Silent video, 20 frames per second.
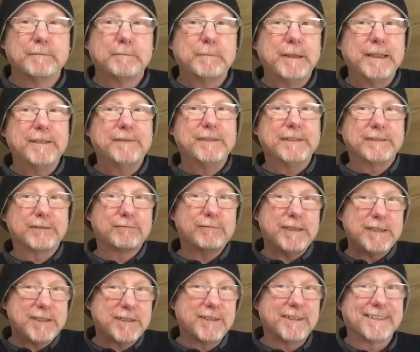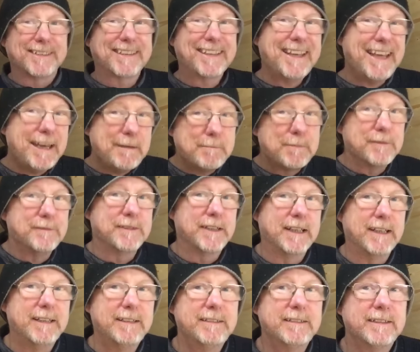But if it's registered as a camper
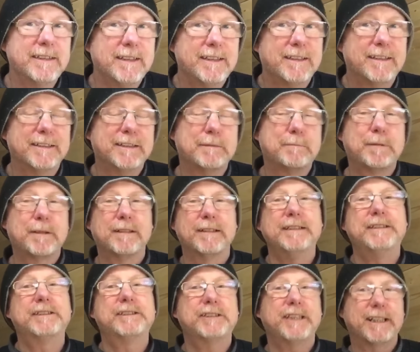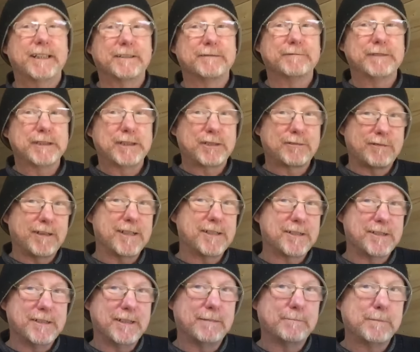van and the police check the
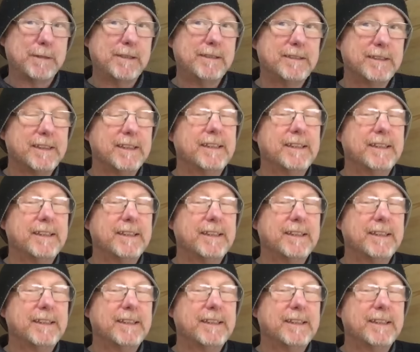registration number